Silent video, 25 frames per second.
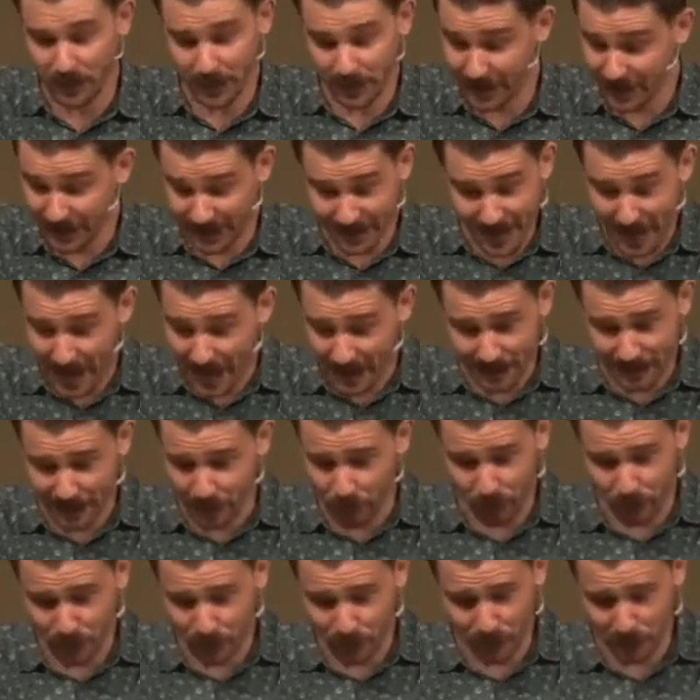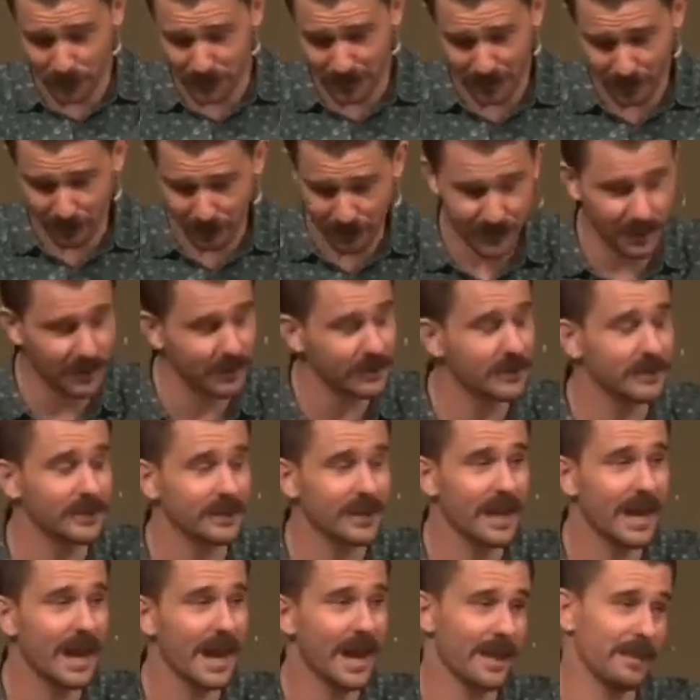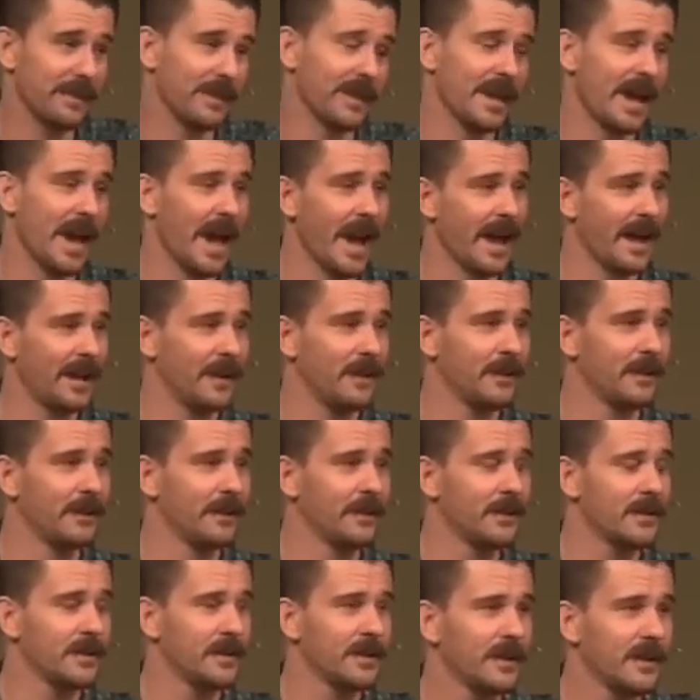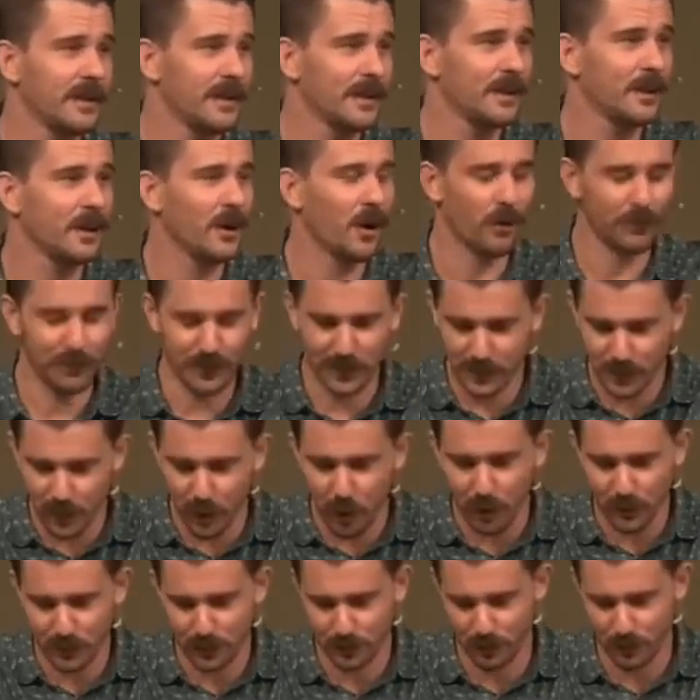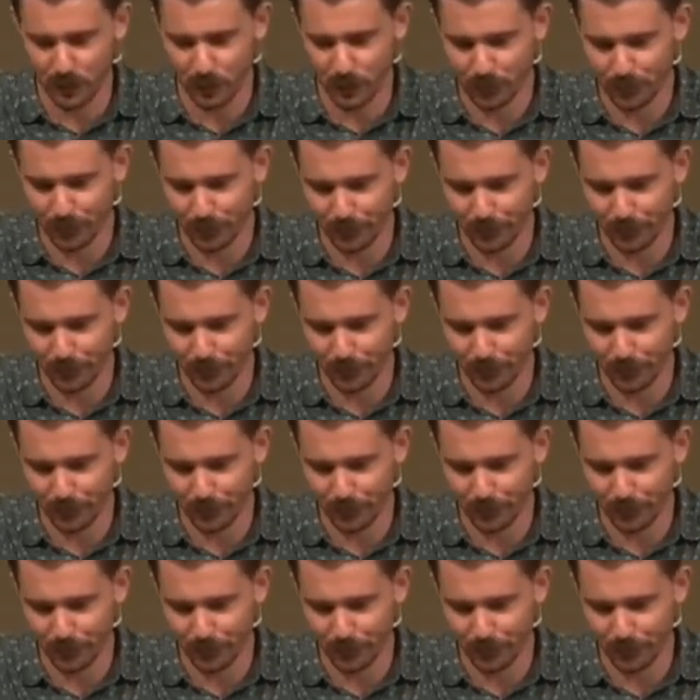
which is exactly what John tells us at the end of his gospel